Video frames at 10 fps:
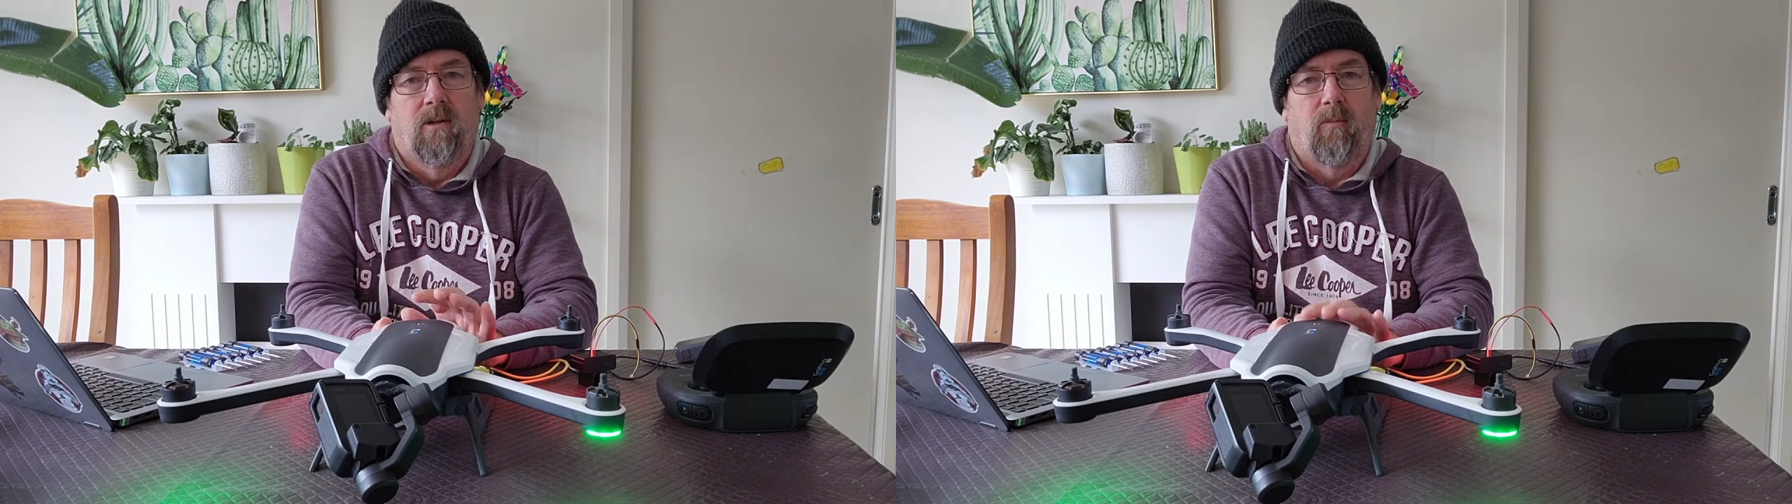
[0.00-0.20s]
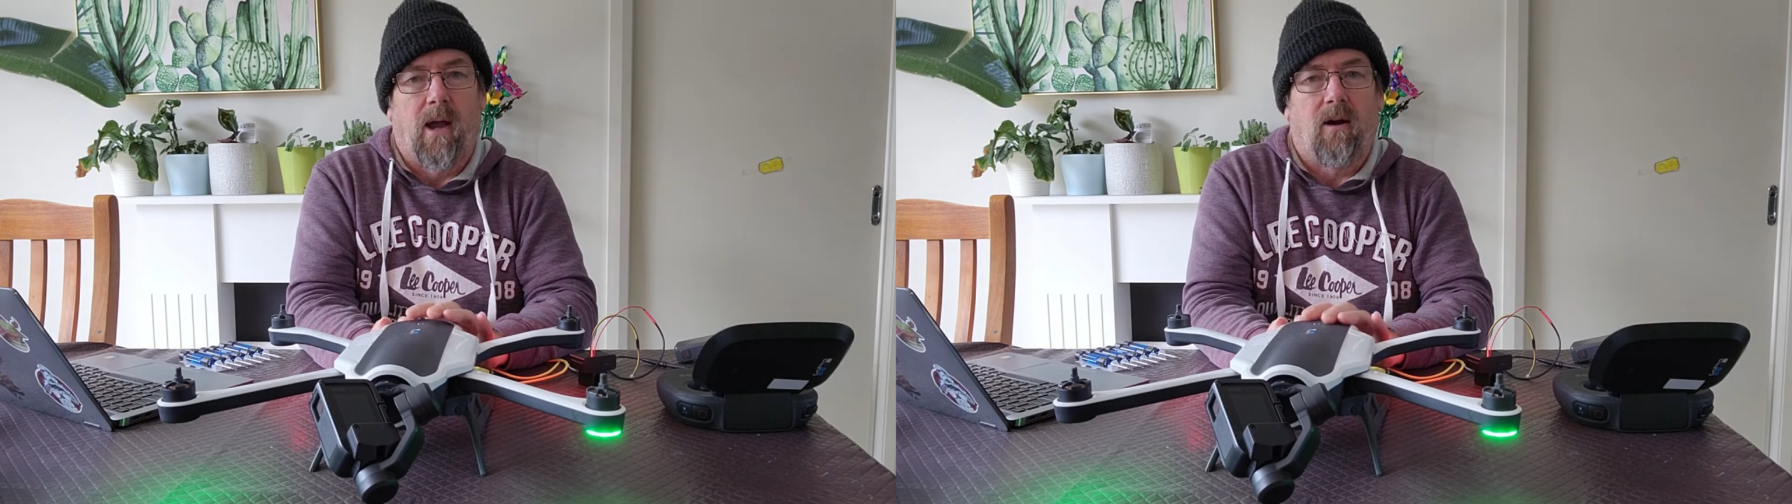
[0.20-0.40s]

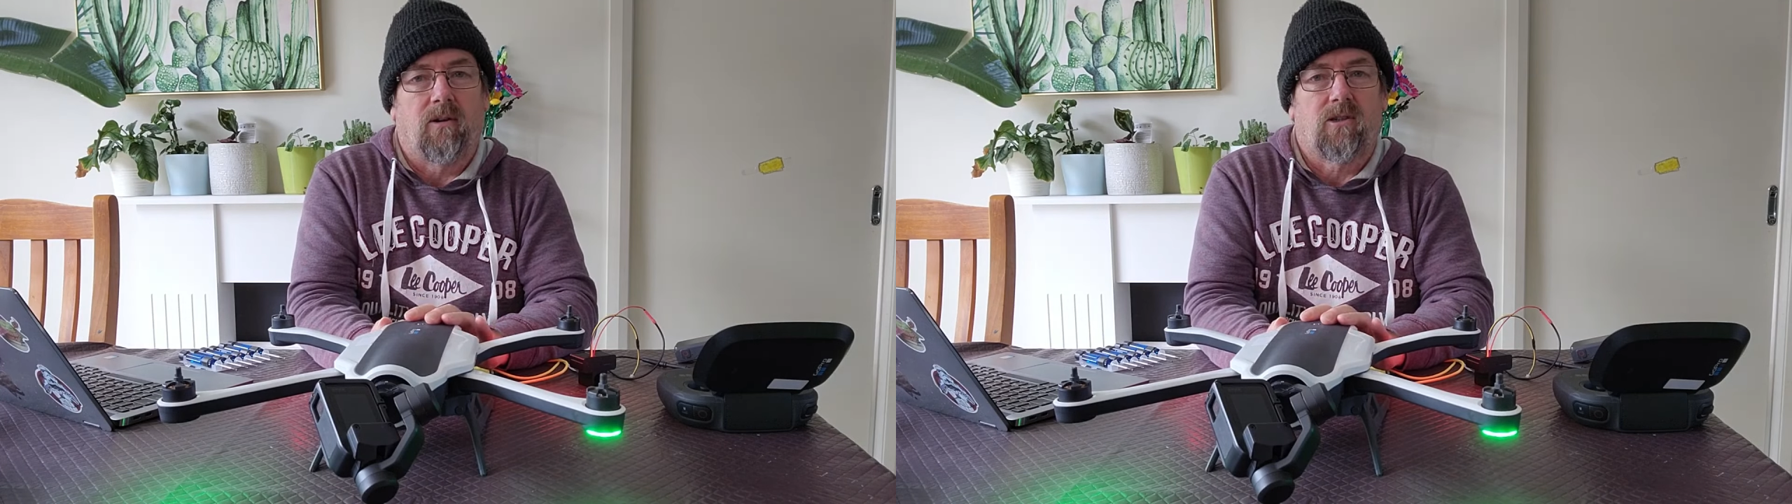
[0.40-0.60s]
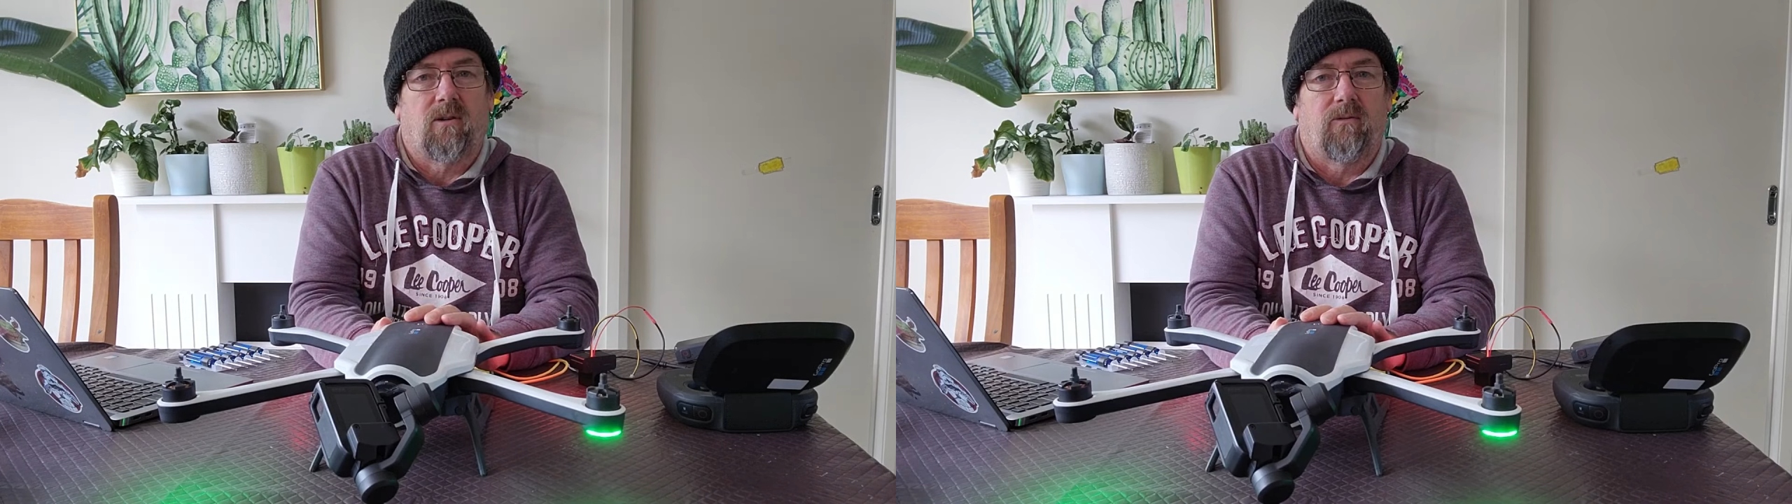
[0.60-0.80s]
power
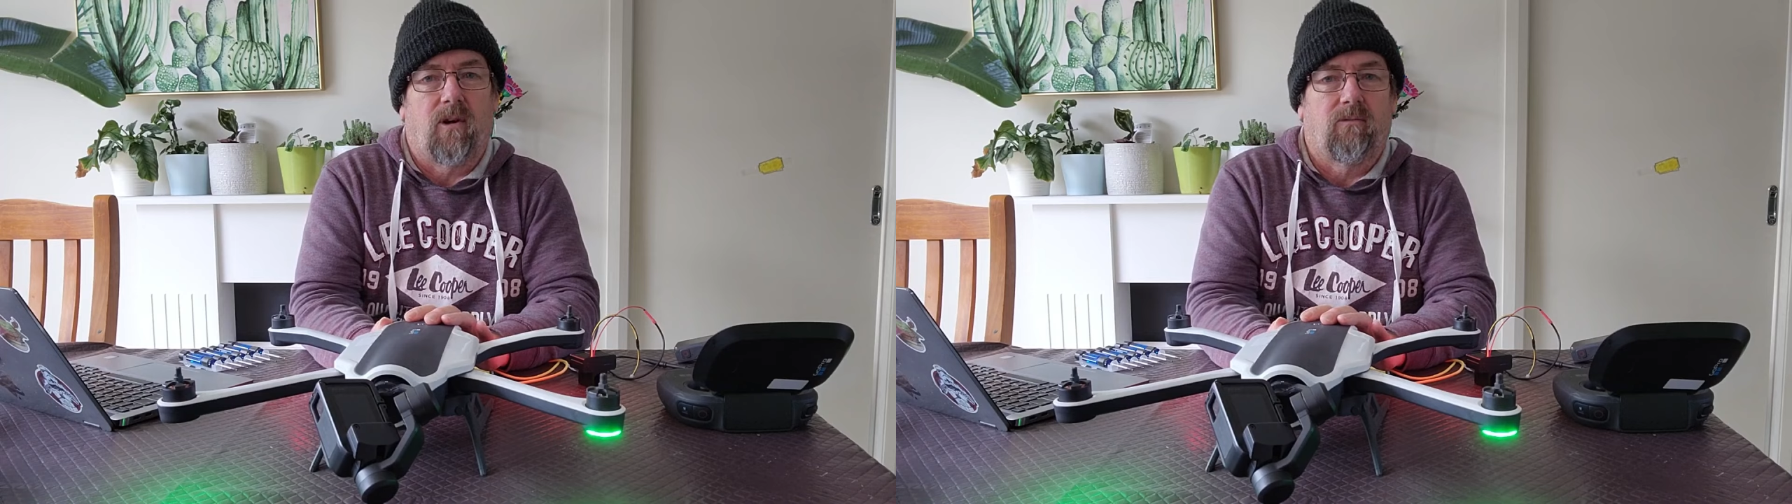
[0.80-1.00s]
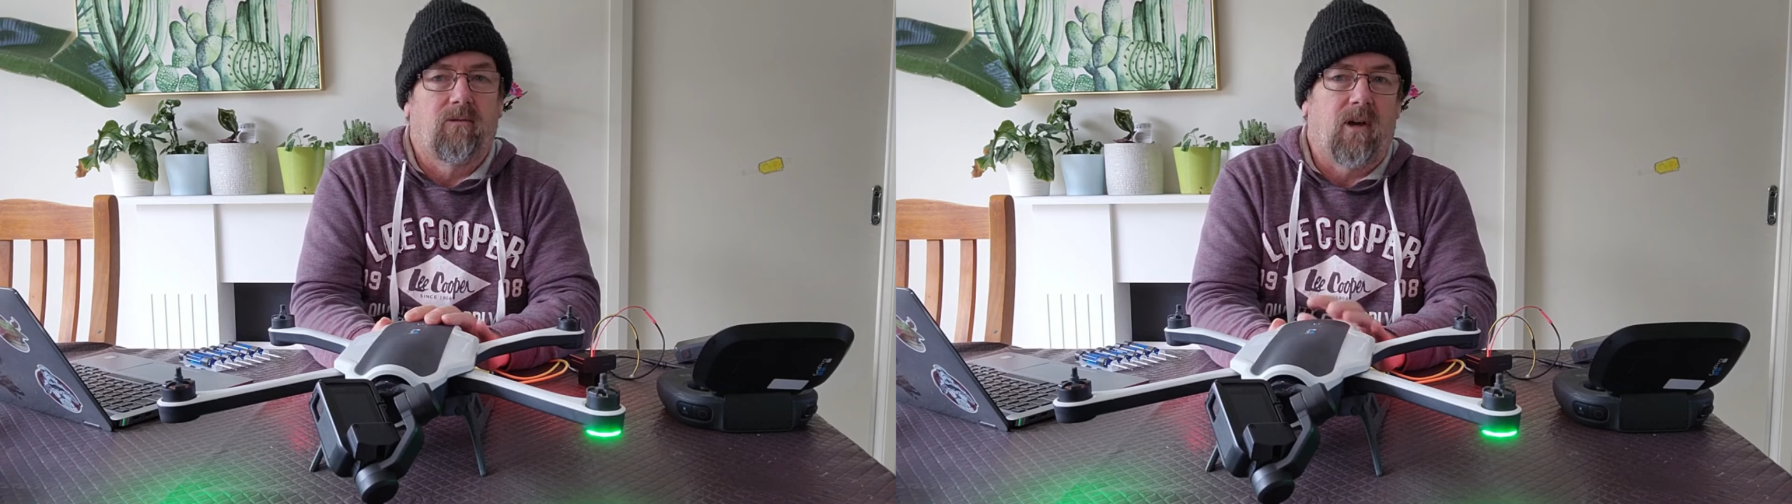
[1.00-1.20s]
itself
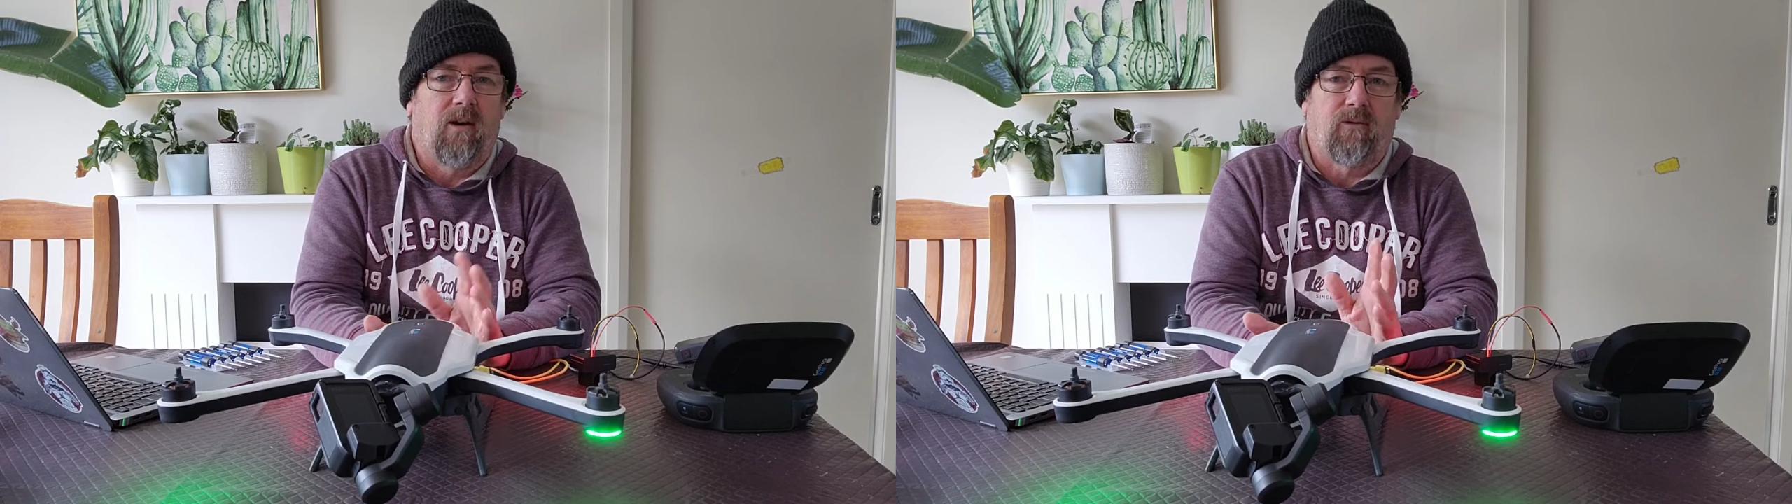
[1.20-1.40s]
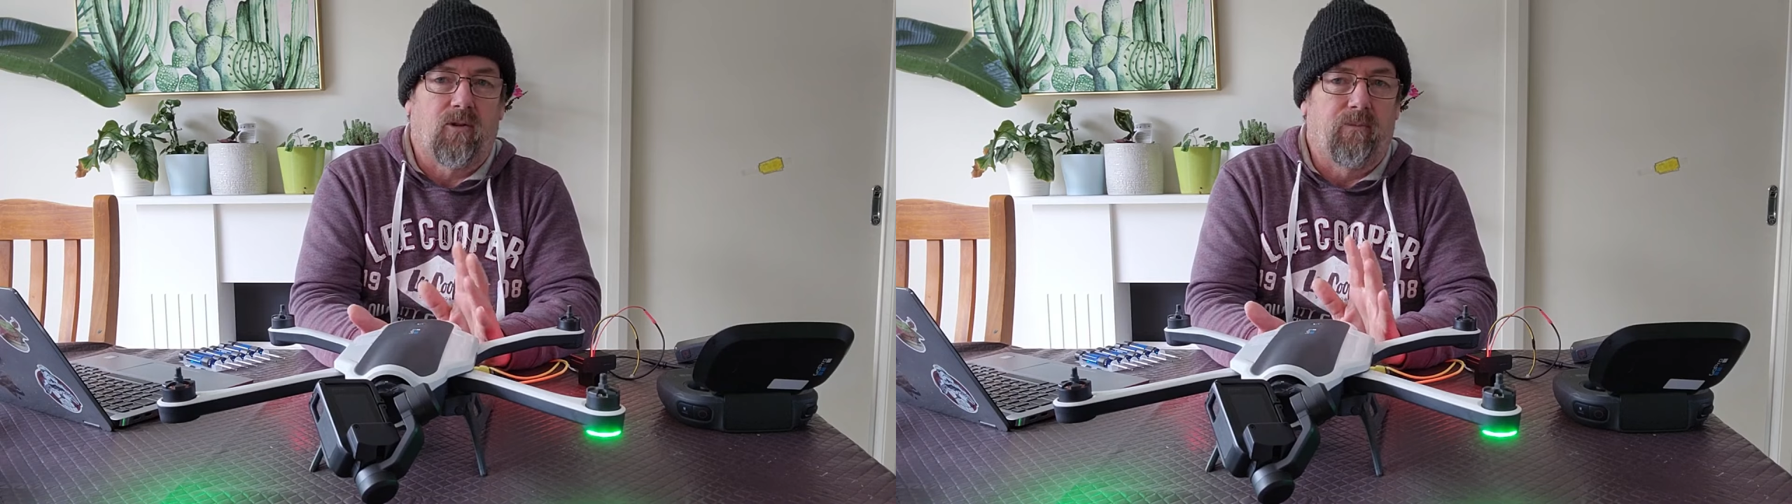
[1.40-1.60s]
off after